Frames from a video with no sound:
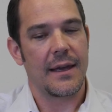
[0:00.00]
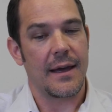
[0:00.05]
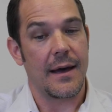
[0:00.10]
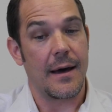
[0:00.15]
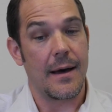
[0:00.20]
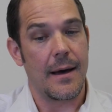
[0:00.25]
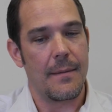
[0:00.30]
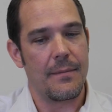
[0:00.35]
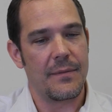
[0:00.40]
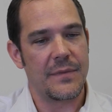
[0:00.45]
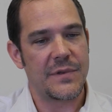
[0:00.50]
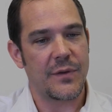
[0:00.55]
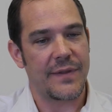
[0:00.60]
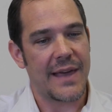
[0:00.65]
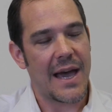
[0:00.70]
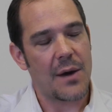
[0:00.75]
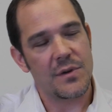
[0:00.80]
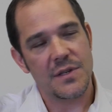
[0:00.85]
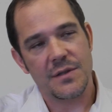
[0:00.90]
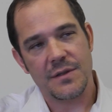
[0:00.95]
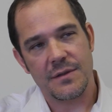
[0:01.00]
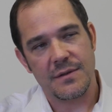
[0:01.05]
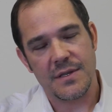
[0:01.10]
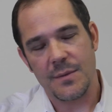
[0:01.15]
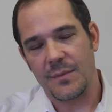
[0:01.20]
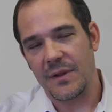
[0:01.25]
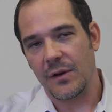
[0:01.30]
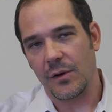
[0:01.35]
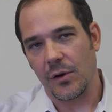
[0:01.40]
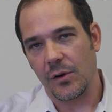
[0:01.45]
So that was
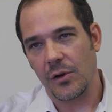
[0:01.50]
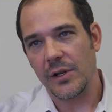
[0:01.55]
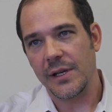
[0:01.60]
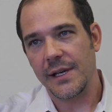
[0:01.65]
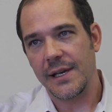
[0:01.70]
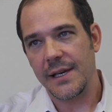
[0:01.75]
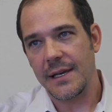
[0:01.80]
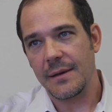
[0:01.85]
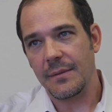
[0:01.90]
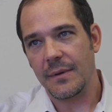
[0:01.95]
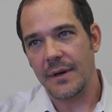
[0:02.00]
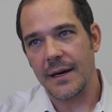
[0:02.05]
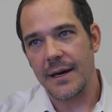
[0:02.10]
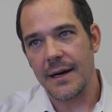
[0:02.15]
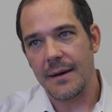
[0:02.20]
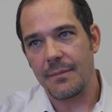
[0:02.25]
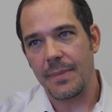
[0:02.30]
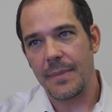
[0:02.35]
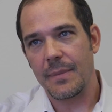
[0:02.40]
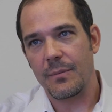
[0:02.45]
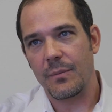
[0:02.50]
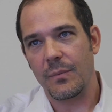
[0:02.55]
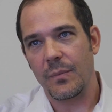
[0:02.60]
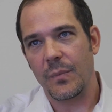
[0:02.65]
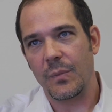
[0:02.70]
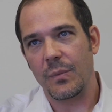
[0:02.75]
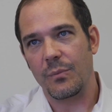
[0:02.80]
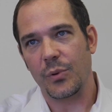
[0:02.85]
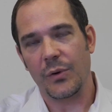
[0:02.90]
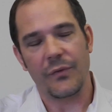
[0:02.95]
some of the early
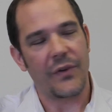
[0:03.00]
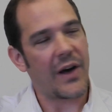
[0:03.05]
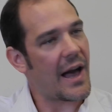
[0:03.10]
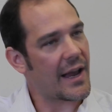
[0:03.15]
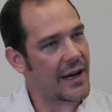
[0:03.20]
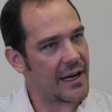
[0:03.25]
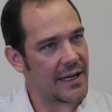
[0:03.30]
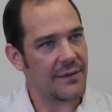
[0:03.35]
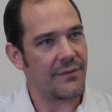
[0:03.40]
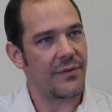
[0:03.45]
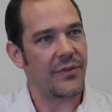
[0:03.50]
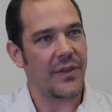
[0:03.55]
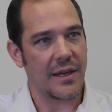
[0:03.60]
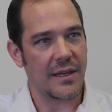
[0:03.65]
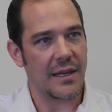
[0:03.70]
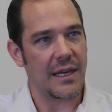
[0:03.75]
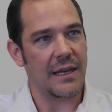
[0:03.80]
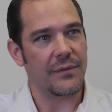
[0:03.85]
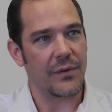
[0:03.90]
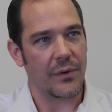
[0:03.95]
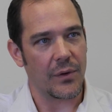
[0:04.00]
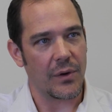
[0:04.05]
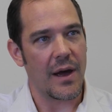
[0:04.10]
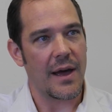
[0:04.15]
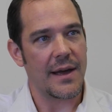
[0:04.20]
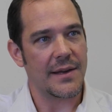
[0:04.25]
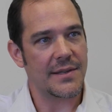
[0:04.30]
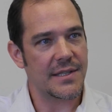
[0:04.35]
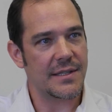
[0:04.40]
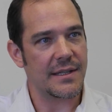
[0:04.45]
provocative thinking for
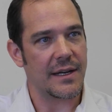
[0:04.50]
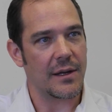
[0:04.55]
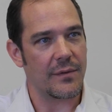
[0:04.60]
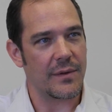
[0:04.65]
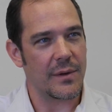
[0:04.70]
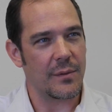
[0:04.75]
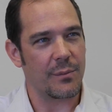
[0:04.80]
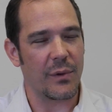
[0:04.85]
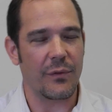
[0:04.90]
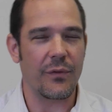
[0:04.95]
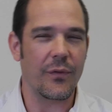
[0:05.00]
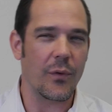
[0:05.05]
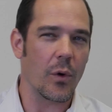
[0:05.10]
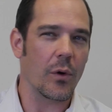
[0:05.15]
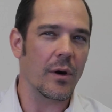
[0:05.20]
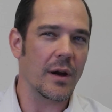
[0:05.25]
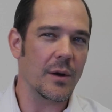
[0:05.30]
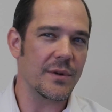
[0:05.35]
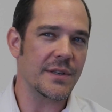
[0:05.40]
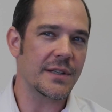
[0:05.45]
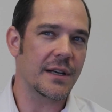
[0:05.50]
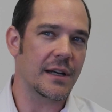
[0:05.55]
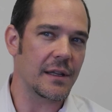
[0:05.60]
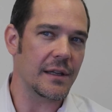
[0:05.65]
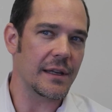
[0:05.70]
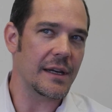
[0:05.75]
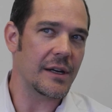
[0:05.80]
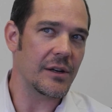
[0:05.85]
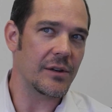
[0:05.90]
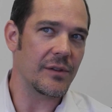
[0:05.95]
us. Before it was
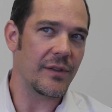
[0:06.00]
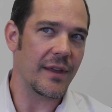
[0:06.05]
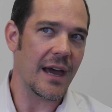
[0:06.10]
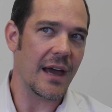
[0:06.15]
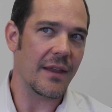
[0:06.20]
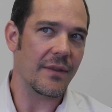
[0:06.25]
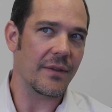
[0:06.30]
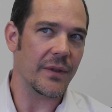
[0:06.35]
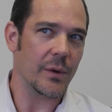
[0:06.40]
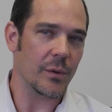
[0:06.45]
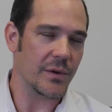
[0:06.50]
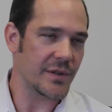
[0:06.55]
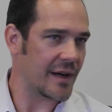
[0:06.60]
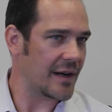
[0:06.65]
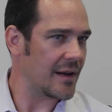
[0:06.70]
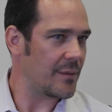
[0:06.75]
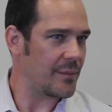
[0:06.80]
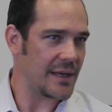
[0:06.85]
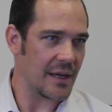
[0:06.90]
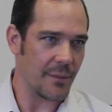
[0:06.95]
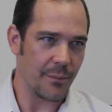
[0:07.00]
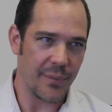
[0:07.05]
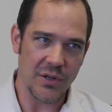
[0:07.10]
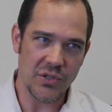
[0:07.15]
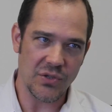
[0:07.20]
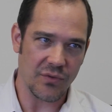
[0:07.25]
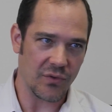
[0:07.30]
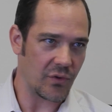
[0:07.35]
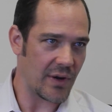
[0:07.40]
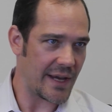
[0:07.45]
clear that there was going to be a
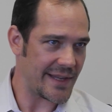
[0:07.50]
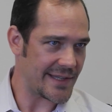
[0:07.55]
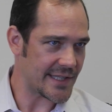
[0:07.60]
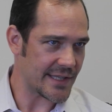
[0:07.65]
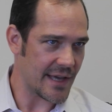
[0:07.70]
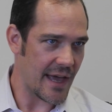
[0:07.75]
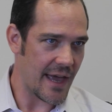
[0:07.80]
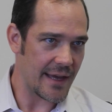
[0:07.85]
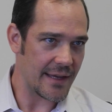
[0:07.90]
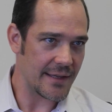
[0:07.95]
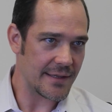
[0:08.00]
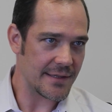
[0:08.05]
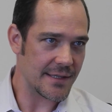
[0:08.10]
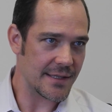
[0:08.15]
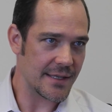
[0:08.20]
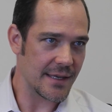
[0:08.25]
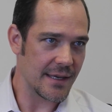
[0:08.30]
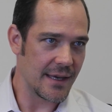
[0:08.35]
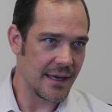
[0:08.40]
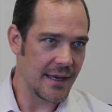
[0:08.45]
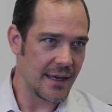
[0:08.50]
bunch of great science.